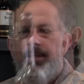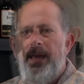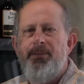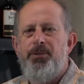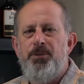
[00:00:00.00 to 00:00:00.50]

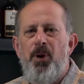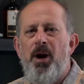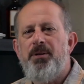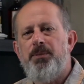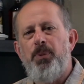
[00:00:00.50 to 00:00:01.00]
Hey, this is
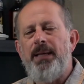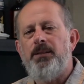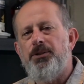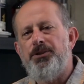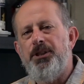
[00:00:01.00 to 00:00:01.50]
Mark with The
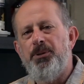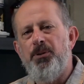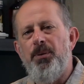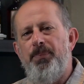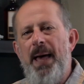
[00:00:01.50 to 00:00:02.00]
Practical Still. We're
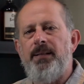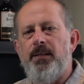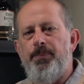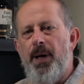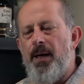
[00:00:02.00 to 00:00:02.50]
going back to
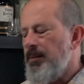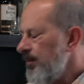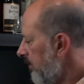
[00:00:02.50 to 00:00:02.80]
the bottle.